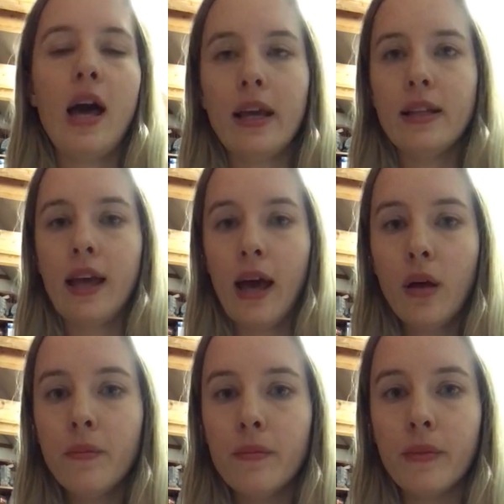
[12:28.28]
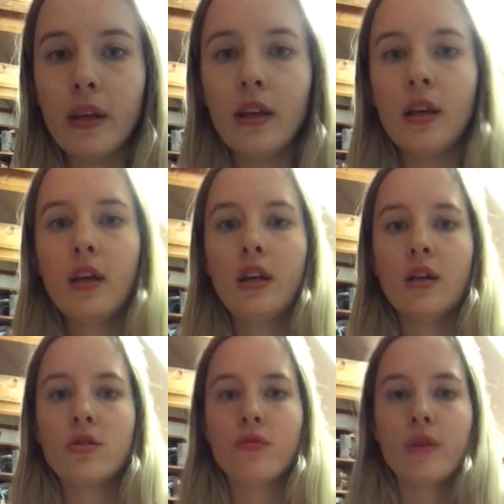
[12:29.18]
it helped me
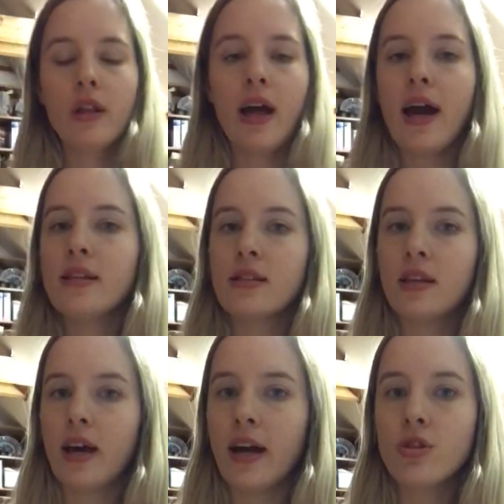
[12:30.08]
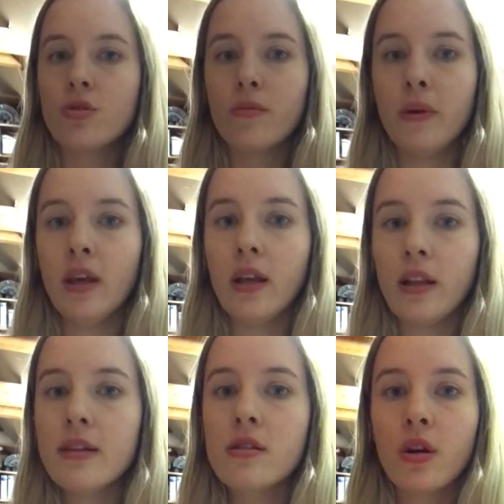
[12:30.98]
to realize that I should be a
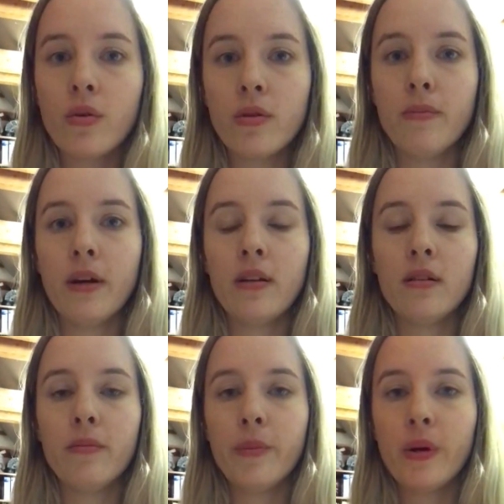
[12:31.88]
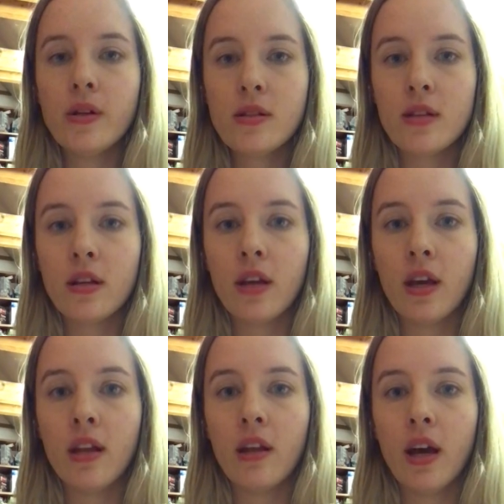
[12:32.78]
less codependent person
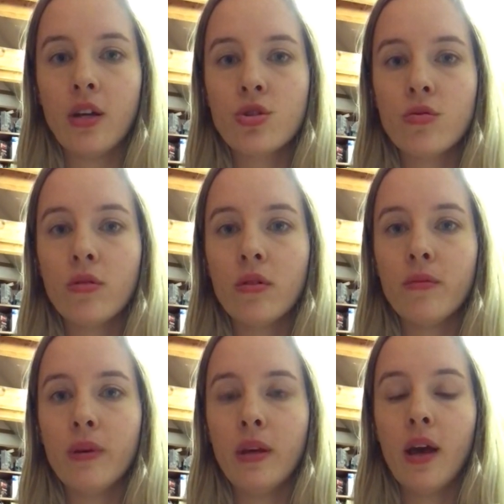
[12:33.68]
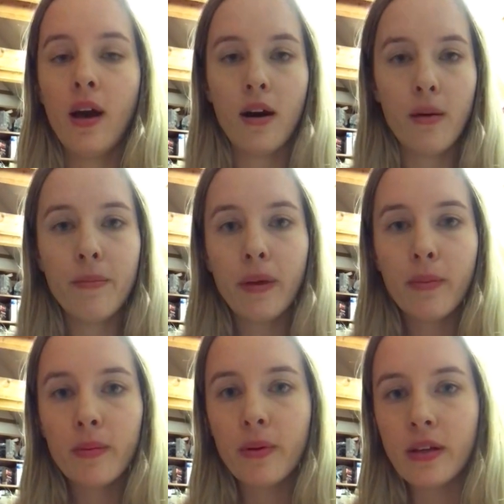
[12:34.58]
and I shouldn't be a
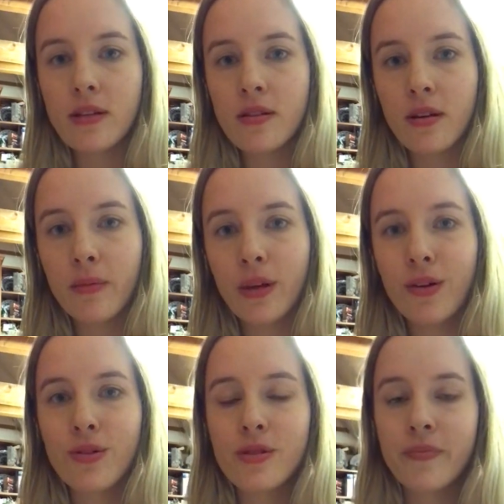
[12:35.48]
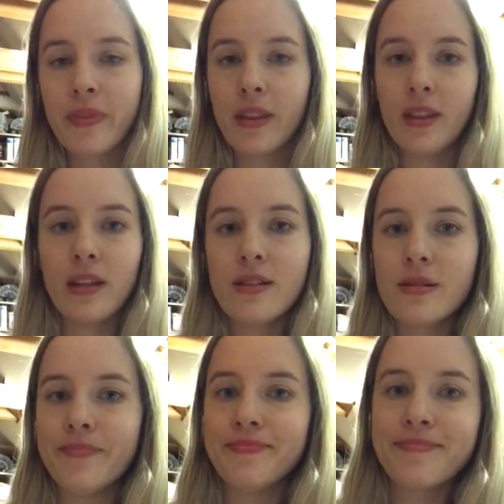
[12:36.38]
people pleaser, because
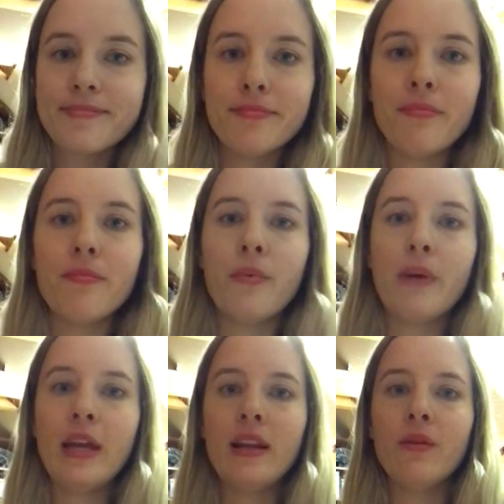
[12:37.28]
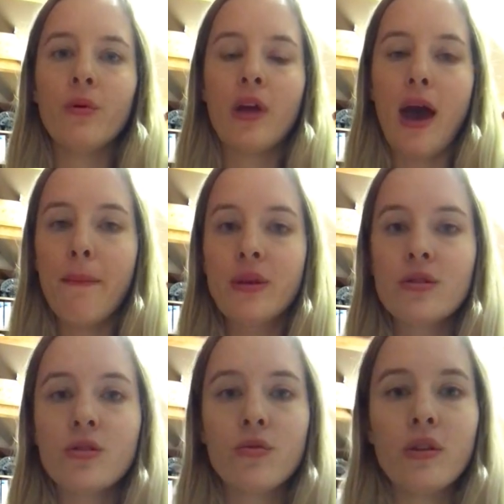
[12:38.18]
that's mainly what
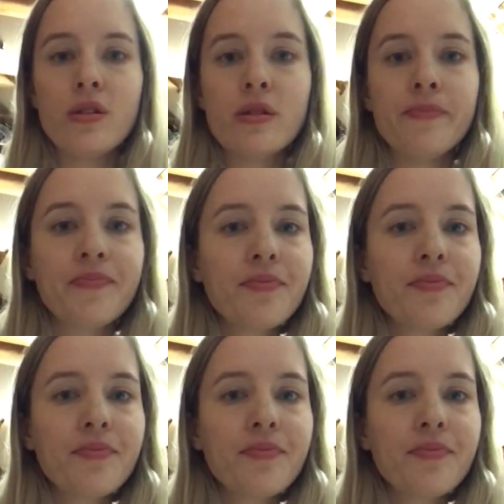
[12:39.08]
happens to these